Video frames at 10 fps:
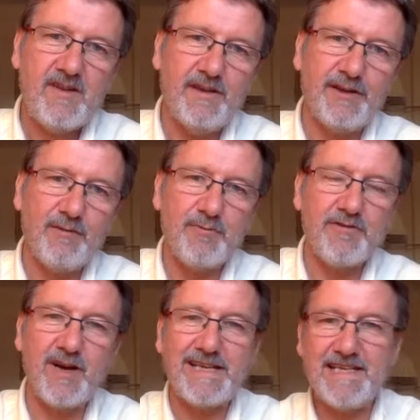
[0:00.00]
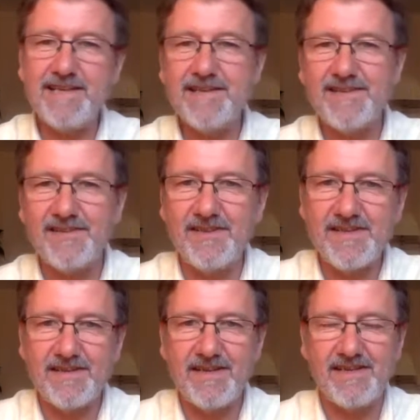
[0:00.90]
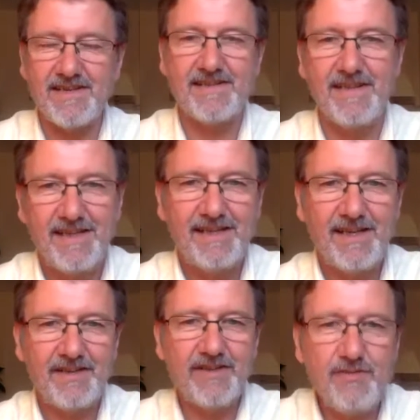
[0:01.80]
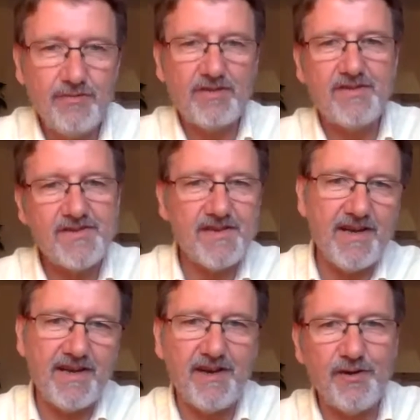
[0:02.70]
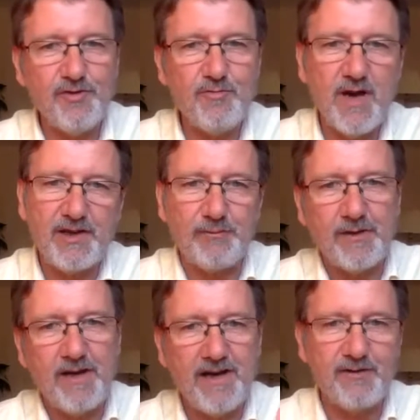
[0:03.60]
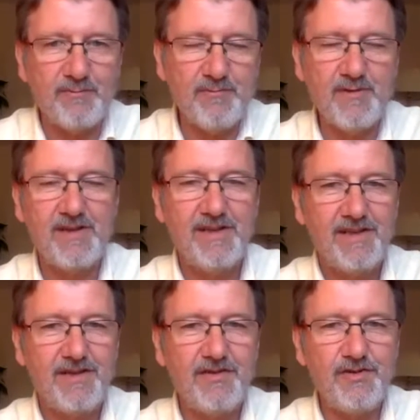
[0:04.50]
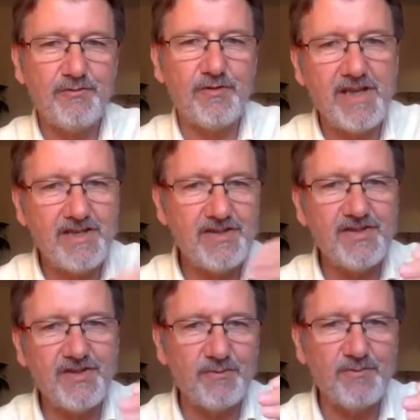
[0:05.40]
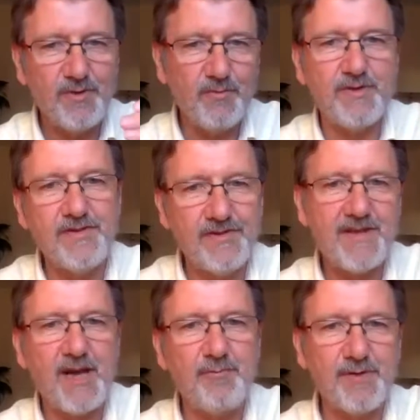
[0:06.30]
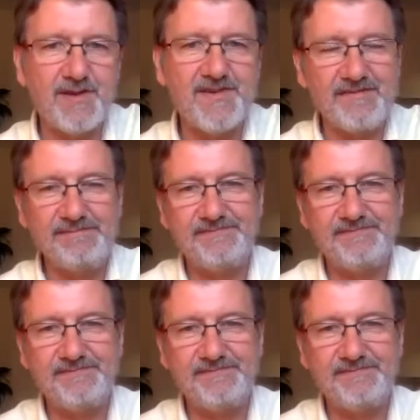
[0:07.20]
a number of ideas and insights, and then you can decide how you might apply them in your relationship with that person.